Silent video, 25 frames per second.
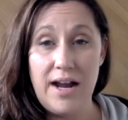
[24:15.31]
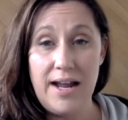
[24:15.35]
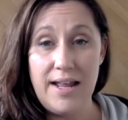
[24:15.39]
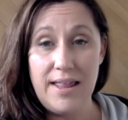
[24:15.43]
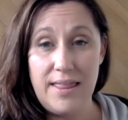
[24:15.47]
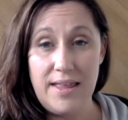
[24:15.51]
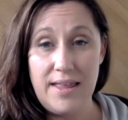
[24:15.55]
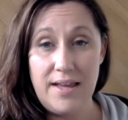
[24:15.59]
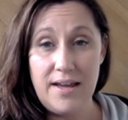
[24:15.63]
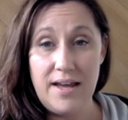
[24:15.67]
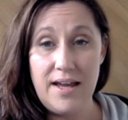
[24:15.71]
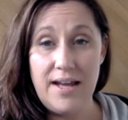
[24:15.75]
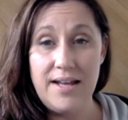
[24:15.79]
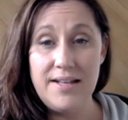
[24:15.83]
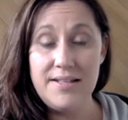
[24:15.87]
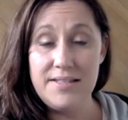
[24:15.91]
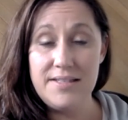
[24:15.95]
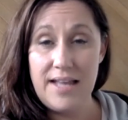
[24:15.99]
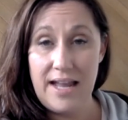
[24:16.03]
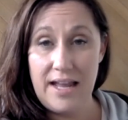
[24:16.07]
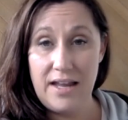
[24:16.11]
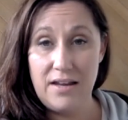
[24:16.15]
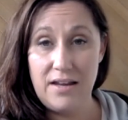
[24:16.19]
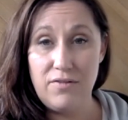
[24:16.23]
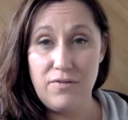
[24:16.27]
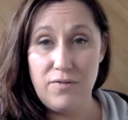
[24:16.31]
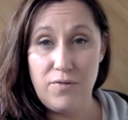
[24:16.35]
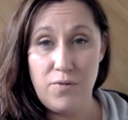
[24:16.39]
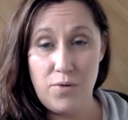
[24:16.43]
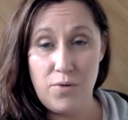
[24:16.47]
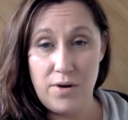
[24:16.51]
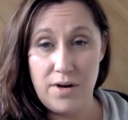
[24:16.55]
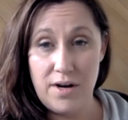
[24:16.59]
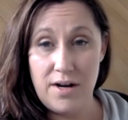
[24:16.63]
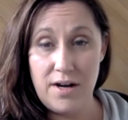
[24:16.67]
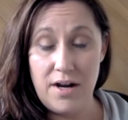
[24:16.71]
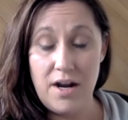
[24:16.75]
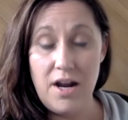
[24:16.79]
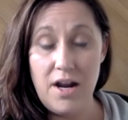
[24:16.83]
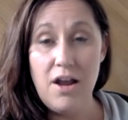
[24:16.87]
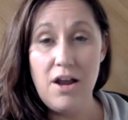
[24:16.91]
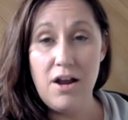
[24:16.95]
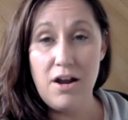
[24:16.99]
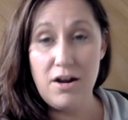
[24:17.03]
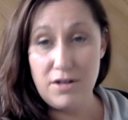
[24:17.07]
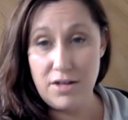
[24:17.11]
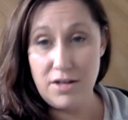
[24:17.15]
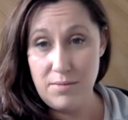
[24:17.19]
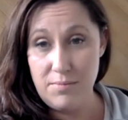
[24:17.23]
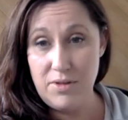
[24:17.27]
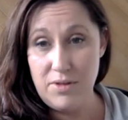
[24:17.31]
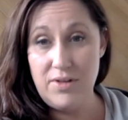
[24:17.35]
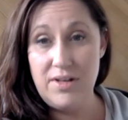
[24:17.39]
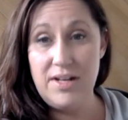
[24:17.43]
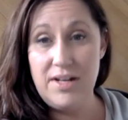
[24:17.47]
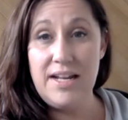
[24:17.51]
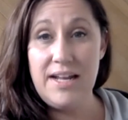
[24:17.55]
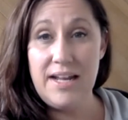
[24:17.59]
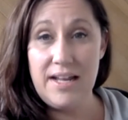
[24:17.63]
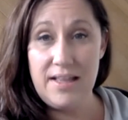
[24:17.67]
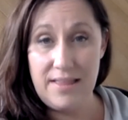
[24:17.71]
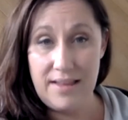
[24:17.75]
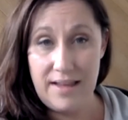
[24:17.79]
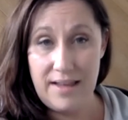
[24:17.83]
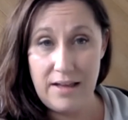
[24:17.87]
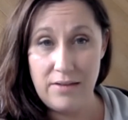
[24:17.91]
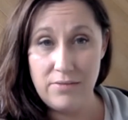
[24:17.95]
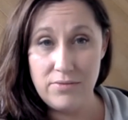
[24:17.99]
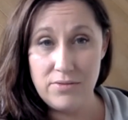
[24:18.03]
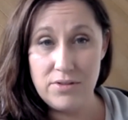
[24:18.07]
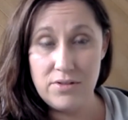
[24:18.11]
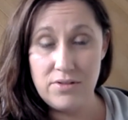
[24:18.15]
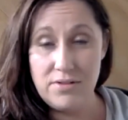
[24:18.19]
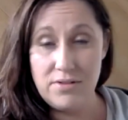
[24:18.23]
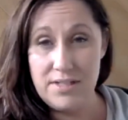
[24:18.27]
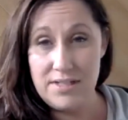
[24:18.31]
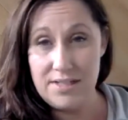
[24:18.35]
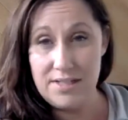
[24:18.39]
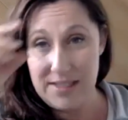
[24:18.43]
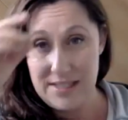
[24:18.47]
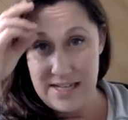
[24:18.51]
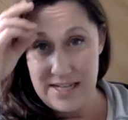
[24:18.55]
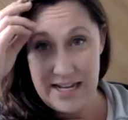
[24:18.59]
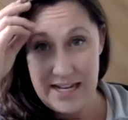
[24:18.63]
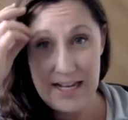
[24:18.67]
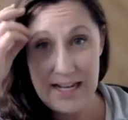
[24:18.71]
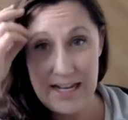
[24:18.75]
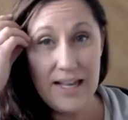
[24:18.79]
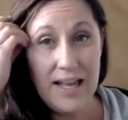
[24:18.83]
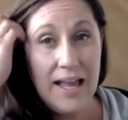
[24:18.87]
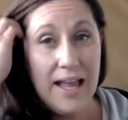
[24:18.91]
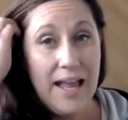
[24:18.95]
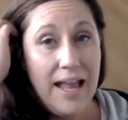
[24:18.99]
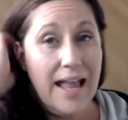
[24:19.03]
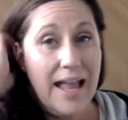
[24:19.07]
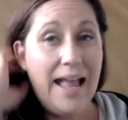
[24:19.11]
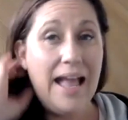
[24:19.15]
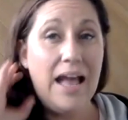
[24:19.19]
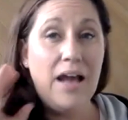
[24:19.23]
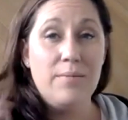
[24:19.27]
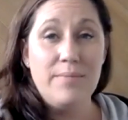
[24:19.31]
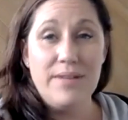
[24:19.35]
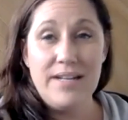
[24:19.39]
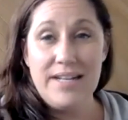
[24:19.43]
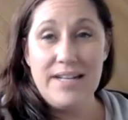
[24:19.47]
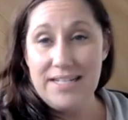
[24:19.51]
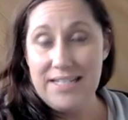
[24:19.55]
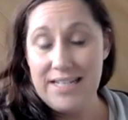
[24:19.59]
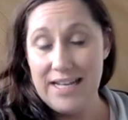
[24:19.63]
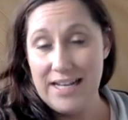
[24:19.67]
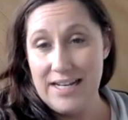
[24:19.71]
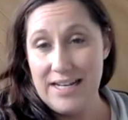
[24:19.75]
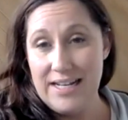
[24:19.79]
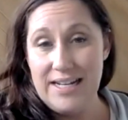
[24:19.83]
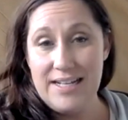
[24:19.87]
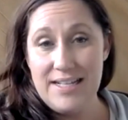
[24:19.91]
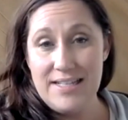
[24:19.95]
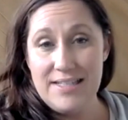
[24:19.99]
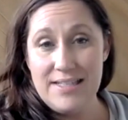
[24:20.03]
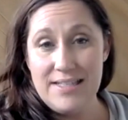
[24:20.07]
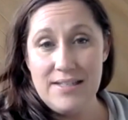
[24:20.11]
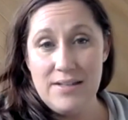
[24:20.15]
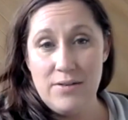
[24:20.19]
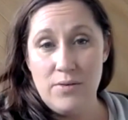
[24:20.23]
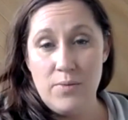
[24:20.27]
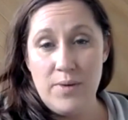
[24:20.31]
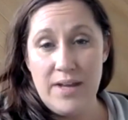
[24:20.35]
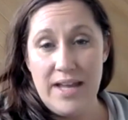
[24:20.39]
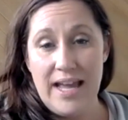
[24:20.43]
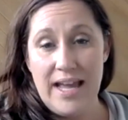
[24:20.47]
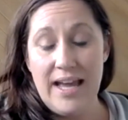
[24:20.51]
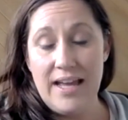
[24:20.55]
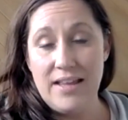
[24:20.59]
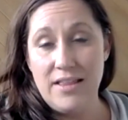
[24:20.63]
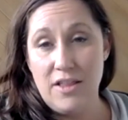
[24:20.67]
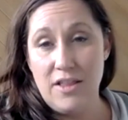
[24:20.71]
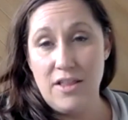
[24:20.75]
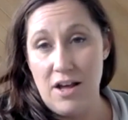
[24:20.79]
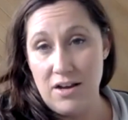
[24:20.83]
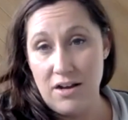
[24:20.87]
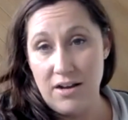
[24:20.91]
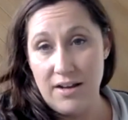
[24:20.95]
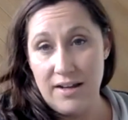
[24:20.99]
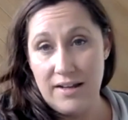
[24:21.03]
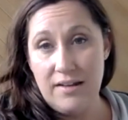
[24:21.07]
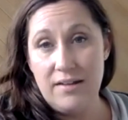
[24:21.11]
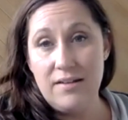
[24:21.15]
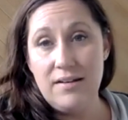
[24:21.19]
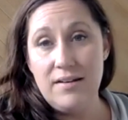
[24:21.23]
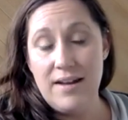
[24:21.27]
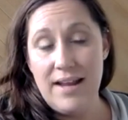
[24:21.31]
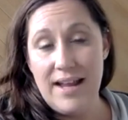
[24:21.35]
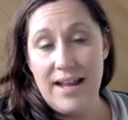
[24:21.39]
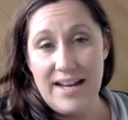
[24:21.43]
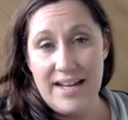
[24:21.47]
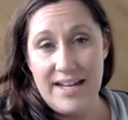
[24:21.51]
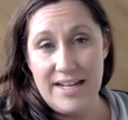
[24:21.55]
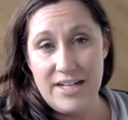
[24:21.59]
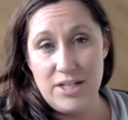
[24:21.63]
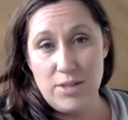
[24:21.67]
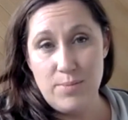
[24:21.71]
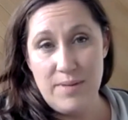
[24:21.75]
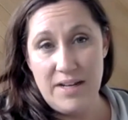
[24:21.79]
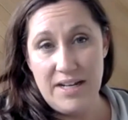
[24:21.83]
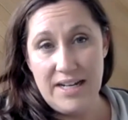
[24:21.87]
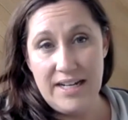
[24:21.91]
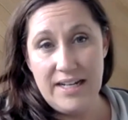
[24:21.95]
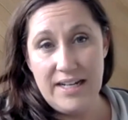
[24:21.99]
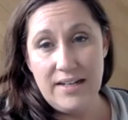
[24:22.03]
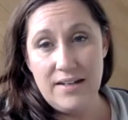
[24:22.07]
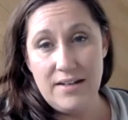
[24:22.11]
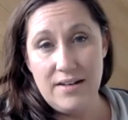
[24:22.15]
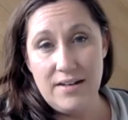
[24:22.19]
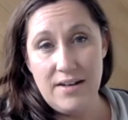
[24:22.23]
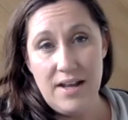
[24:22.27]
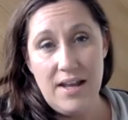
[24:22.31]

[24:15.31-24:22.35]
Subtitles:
I think, us and for our community and the council to see how many attendees we had log in at each meeting.